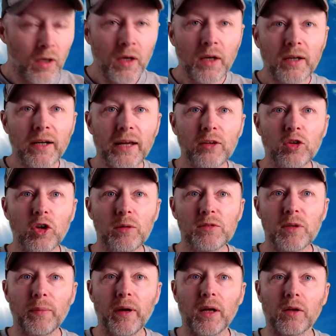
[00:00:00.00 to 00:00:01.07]
Right, troops, I
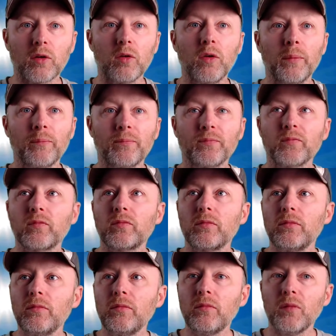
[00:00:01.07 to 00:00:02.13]
better go.
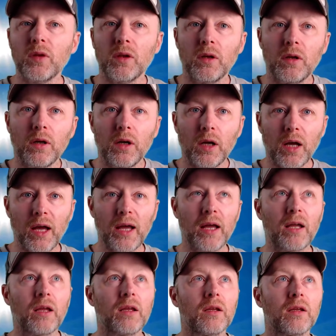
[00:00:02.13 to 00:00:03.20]
Uh,
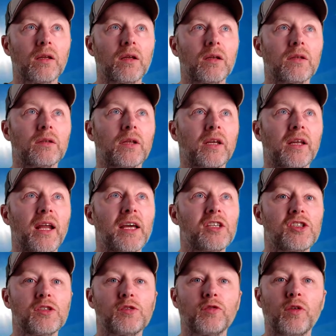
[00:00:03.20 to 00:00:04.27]
the connection's
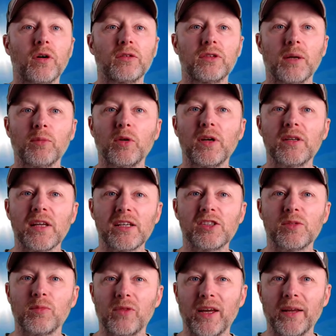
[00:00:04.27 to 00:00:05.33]
fucked. I'm going to do some
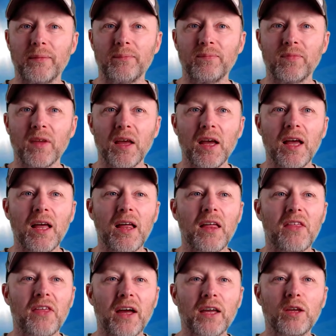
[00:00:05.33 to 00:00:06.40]
writing.
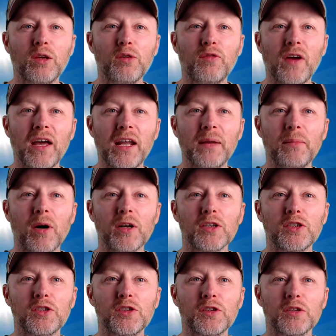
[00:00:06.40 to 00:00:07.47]
Thank you very
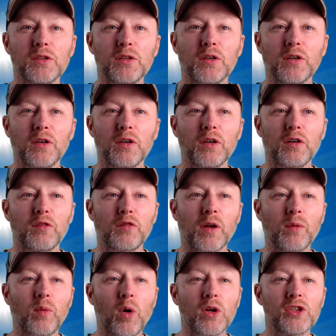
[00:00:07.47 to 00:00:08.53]
much for
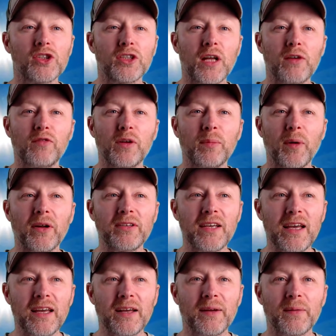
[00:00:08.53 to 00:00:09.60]
watching, everybody.